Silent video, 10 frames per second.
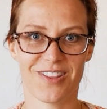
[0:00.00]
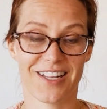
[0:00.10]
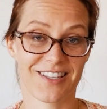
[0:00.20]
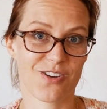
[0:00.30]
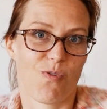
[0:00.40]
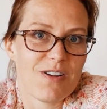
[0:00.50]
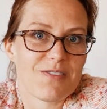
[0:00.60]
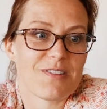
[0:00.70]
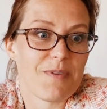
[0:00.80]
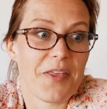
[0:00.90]
let's go on to
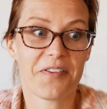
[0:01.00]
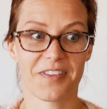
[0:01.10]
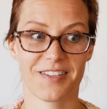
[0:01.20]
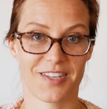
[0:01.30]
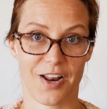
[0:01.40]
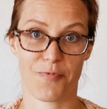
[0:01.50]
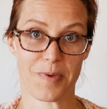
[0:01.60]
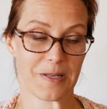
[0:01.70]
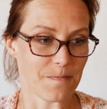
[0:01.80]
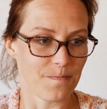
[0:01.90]
some other things that I've
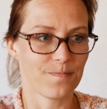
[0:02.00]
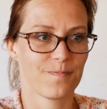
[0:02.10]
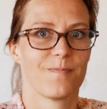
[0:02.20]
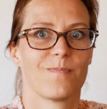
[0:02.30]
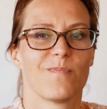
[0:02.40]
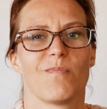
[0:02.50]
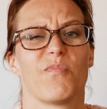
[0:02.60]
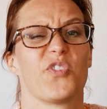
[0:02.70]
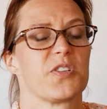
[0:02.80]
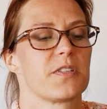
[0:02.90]
made.
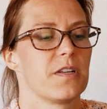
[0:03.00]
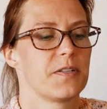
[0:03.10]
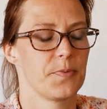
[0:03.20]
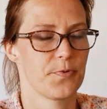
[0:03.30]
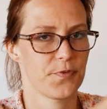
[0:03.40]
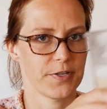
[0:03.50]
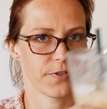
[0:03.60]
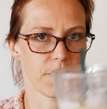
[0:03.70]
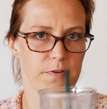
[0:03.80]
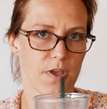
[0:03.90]
First, a sip of iced
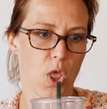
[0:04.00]
coffee.